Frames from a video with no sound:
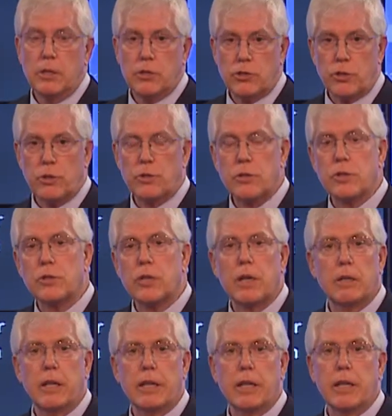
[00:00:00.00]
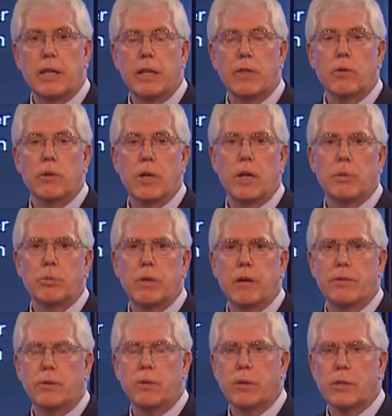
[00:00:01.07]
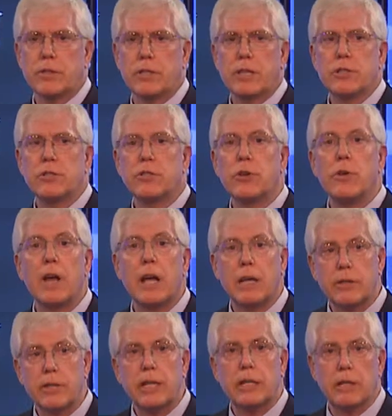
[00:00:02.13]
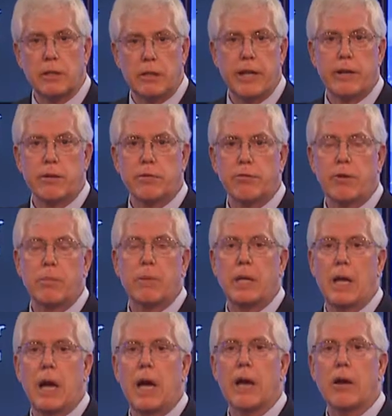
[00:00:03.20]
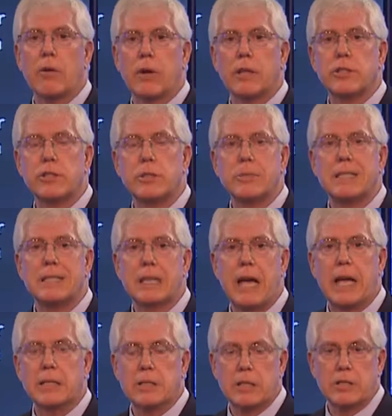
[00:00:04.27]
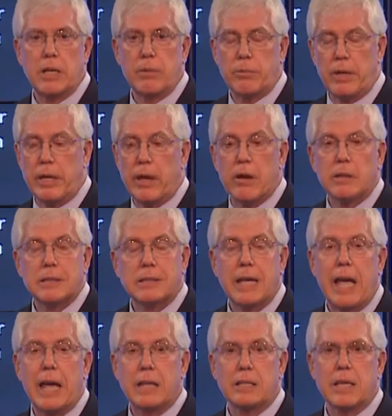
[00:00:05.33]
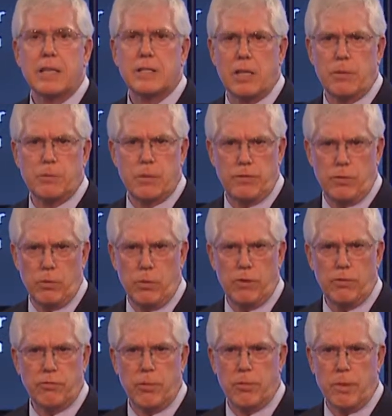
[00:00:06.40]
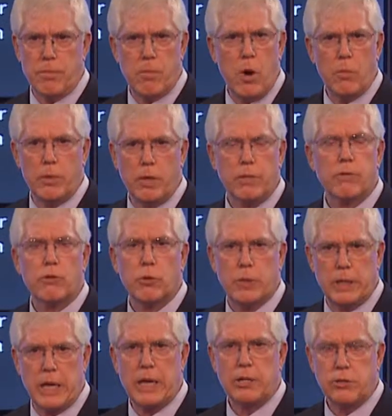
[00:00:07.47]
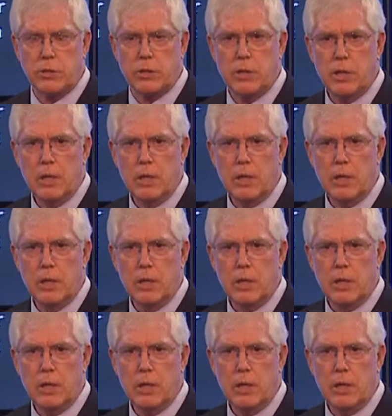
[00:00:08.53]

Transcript: Churches, unlike any other nonprofit organizations, do not need a letter from the IRS to be tax exempt. They are tax exempt, if you will, from the moment of creation.